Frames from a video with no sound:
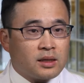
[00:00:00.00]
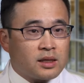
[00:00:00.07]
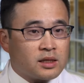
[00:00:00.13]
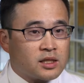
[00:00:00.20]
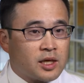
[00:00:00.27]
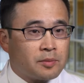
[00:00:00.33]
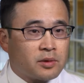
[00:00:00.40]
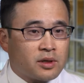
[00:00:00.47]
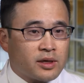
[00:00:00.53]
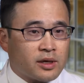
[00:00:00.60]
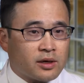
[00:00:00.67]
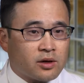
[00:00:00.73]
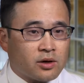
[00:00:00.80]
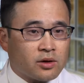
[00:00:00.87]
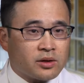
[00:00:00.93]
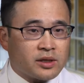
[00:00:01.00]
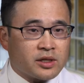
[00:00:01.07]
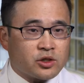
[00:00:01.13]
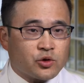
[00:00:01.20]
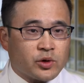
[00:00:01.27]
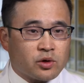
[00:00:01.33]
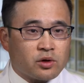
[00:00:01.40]
These typically occur in the
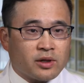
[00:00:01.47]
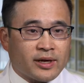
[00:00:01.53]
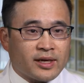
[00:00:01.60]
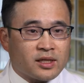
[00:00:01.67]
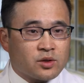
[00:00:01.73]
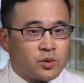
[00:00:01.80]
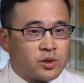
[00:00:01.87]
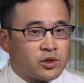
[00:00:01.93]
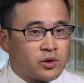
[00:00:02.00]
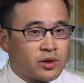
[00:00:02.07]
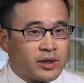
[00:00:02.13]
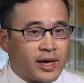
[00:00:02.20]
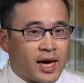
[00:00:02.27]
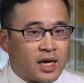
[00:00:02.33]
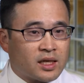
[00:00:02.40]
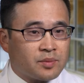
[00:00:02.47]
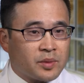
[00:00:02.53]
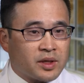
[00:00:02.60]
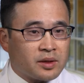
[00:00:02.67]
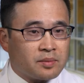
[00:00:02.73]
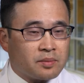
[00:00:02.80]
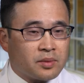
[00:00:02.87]
adrenal glands, which are in the
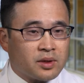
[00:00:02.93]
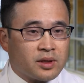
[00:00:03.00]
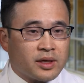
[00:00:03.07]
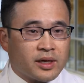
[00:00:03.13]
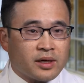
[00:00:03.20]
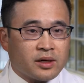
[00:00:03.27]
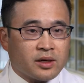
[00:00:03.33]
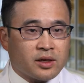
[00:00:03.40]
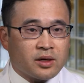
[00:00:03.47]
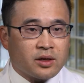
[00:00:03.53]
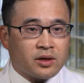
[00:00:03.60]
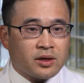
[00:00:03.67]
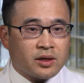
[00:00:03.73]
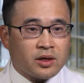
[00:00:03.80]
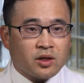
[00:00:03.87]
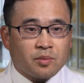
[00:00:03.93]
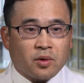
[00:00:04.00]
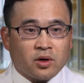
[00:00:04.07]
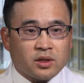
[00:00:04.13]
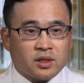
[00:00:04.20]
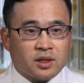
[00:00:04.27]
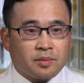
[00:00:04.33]
abdomen, but they can occur in other
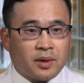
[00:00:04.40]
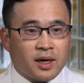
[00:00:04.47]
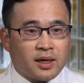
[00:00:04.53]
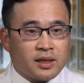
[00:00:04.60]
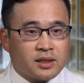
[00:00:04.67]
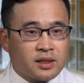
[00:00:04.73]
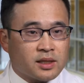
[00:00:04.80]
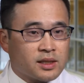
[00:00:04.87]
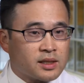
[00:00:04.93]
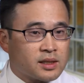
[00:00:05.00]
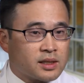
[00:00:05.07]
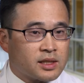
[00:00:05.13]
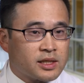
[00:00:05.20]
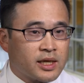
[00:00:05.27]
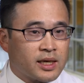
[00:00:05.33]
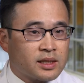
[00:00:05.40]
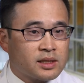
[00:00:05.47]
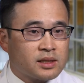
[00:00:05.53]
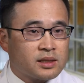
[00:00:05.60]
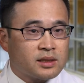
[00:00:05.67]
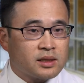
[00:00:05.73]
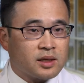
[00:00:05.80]
parts of the body, such as the
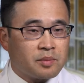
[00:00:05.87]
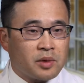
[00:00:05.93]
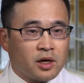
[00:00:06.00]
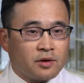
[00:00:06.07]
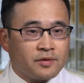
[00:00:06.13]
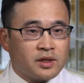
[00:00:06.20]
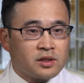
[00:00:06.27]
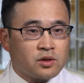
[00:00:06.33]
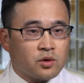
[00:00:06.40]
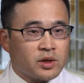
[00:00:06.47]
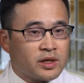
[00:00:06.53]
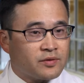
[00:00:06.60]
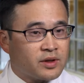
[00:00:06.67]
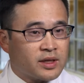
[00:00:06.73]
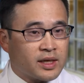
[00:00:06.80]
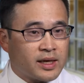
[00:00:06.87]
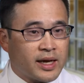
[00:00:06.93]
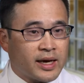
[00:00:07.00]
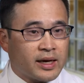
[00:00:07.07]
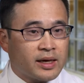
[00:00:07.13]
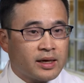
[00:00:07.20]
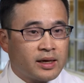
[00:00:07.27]
chest, the pelvis, or even the
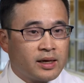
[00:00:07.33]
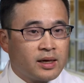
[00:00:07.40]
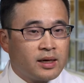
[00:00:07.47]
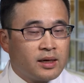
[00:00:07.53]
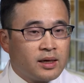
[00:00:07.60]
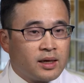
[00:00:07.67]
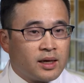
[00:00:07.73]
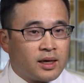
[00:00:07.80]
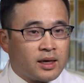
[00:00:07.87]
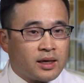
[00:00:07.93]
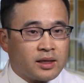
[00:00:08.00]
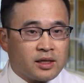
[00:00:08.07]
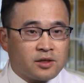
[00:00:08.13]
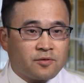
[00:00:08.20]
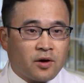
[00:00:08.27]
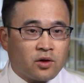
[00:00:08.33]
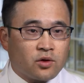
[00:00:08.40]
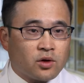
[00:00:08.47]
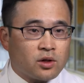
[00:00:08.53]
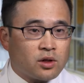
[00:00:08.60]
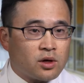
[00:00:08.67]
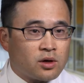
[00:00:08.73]
neck uh, and these
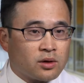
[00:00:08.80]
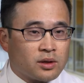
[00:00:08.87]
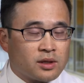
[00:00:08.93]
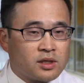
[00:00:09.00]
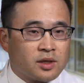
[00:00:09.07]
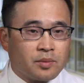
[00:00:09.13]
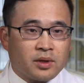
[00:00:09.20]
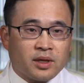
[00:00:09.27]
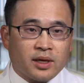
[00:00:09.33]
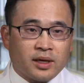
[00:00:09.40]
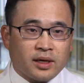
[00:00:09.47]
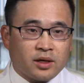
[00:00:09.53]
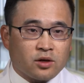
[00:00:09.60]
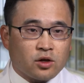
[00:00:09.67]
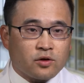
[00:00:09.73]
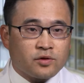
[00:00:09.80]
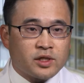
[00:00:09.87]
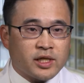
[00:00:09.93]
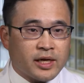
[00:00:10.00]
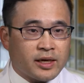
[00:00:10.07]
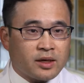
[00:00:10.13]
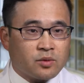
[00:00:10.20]
follow along the sympathetic nerve
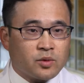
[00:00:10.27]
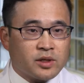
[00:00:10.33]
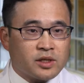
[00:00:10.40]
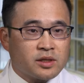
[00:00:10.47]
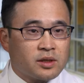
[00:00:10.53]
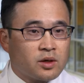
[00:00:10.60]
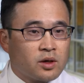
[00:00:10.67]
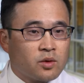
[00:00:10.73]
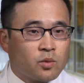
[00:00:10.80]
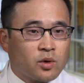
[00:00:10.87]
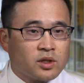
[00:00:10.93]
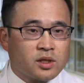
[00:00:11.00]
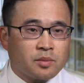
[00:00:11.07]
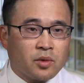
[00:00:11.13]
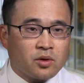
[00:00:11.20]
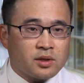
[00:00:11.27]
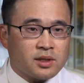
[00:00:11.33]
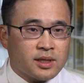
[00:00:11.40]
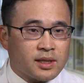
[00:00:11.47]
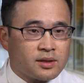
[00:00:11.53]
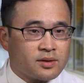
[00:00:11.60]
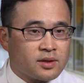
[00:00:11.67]
chain, which runs on both
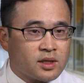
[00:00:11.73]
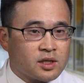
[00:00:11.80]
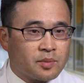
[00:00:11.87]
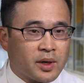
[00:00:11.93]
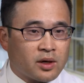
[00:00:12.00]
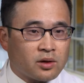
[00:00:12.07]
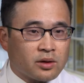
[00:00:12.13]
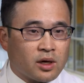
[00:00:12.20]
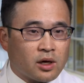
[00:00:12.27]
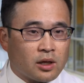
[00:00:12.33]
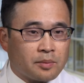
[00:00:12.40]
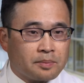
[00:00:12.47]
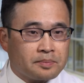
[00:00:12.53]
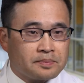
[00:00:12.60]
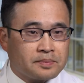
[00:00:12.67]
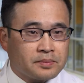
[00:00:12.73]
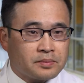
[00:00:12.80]
sides of the spinal column.